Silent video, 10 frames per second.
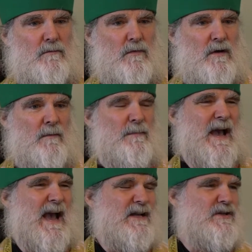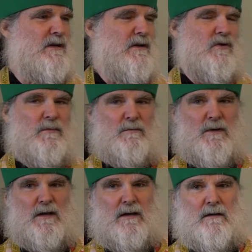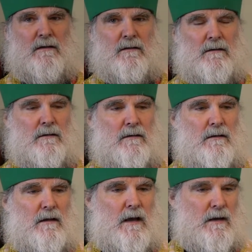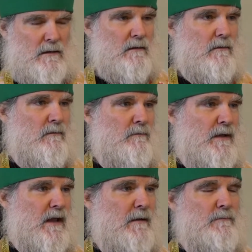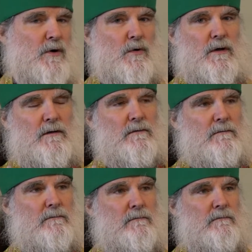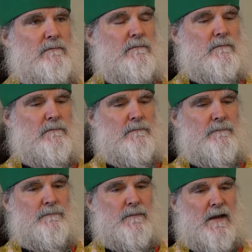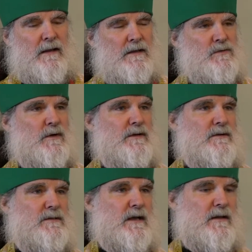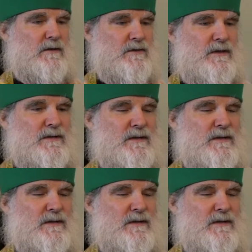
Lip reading: compassionate human being and became broken. I guess one could say that she's